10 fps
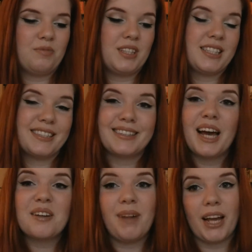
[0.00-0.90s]
this is
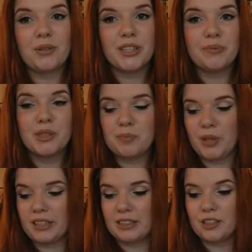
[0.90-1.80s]
like my Christmas
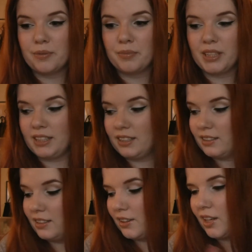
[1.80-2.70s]
present to
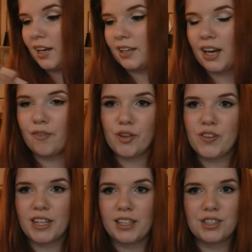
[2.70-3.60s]
me. Like
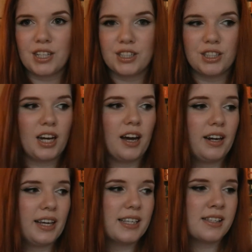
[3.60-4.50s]
everything else I
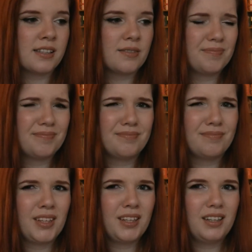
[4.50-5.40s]
got isn't.
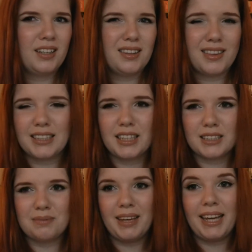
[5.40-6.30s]
That
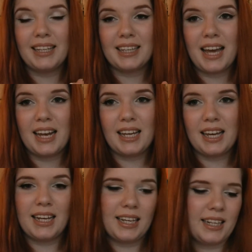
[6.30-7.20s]
doesn't make
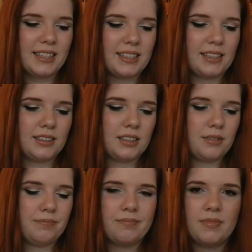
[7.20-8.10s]
any, any, any sense.
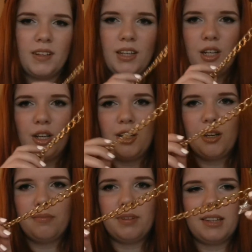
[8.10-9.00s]

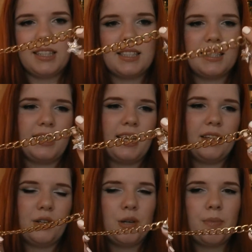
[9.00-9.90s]
But this is
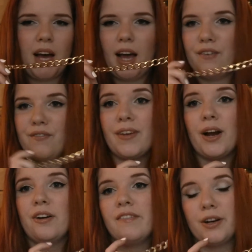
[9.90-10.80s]
like my
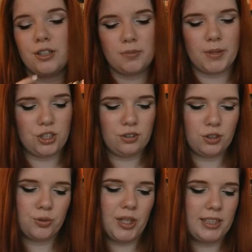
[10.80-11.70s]
very, very special
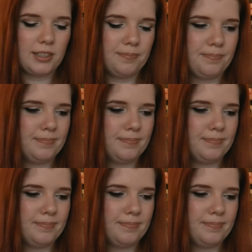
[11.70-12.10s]
treat.